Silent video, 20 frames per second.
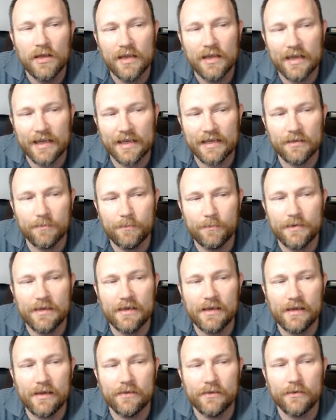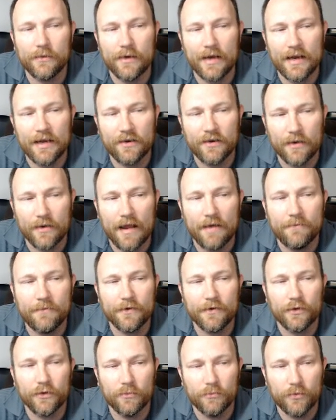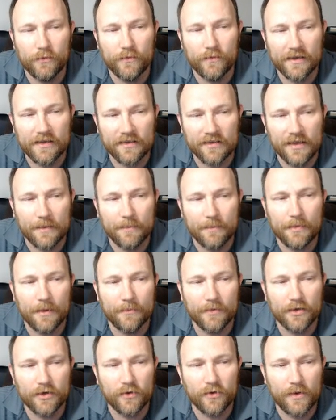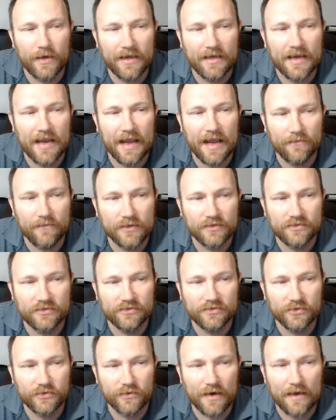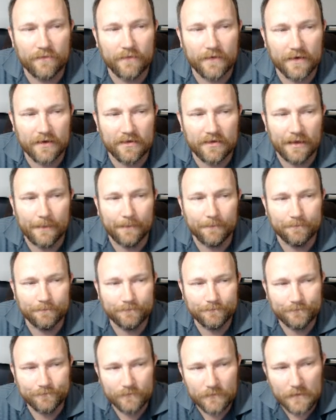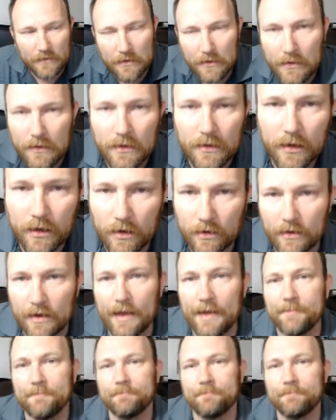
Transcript: It could be either a graphic or a movie clip. I'm going to go ahead and have this as a graphic clip. All right.